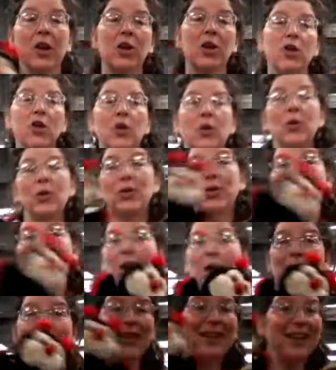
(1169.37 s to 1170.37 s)
You do the
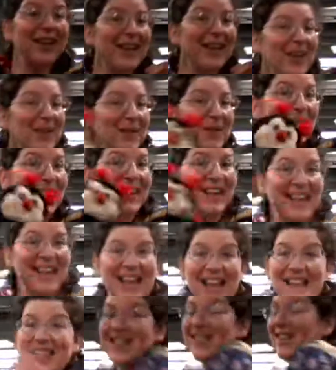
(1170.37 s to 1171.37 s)
hokey cokey
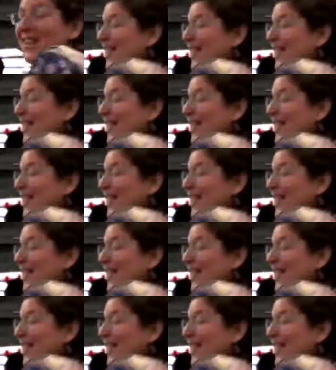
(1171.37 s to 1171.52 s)
and